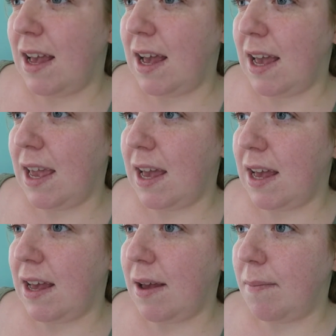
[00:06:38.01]
I
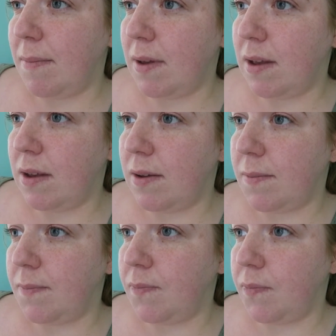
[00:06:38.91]

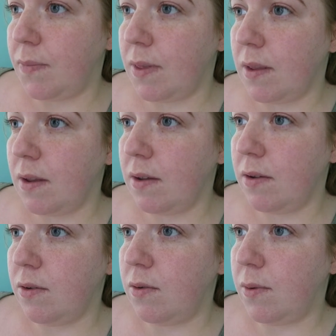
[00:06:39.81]
am
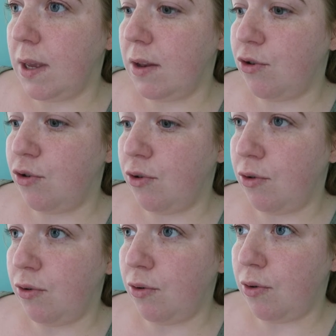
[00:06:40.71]
going
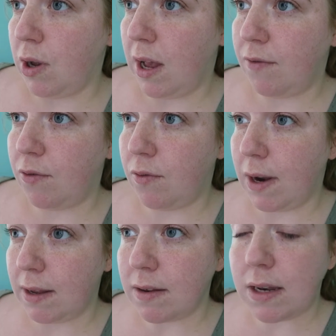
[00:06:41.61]
to have a
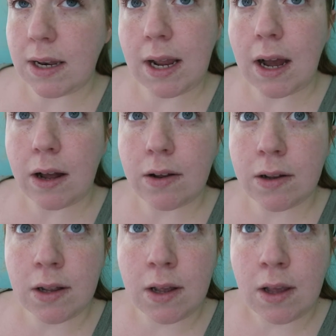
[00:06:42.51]
rest now
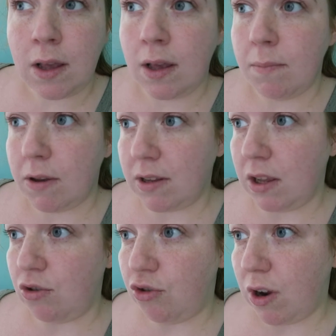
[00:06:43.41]
because I
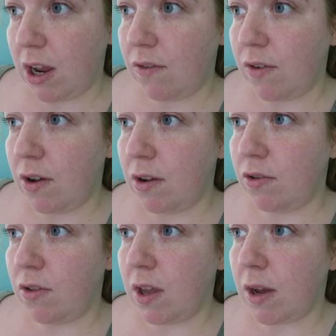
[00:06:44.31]
need to drive
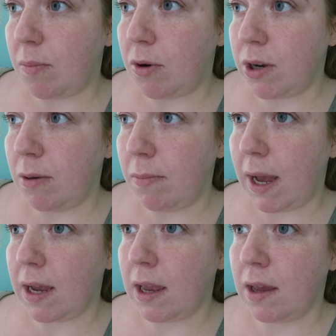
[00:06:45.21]
to the airport and
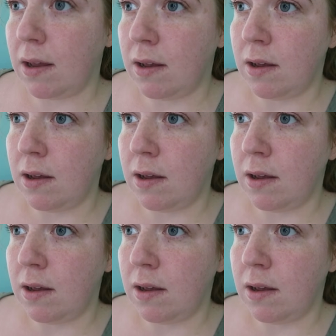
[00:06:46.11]
back.